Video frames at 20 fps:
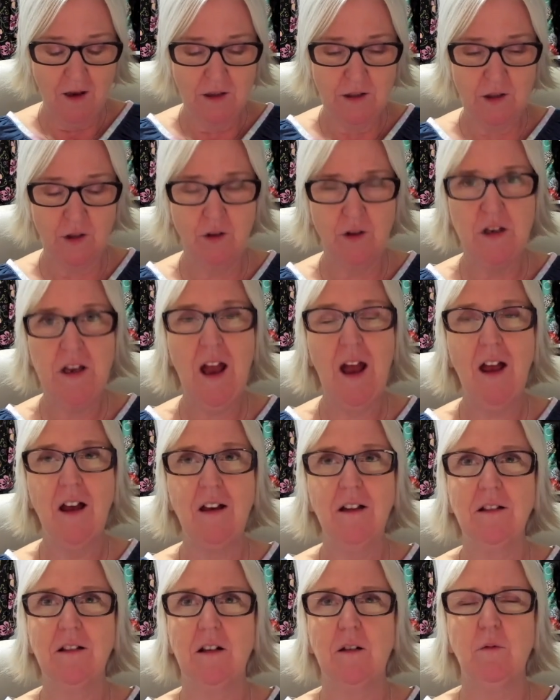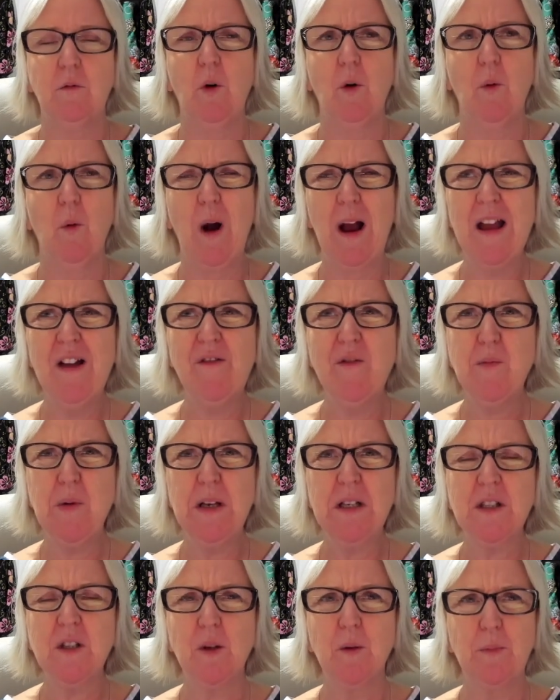So yeah, why have I
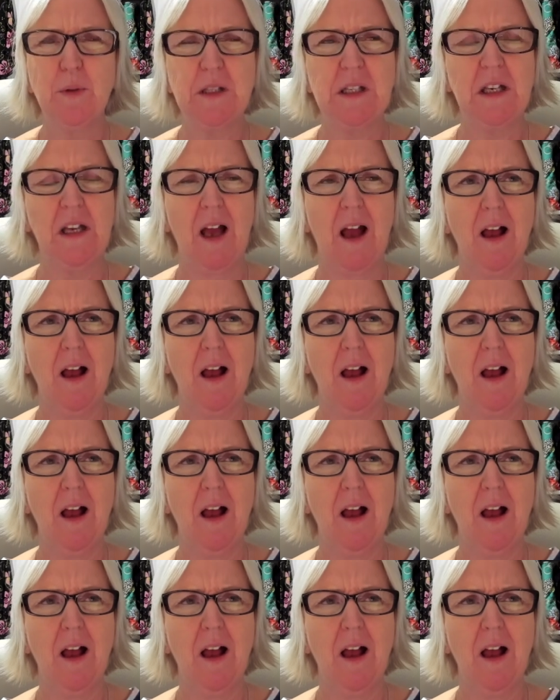been so busy?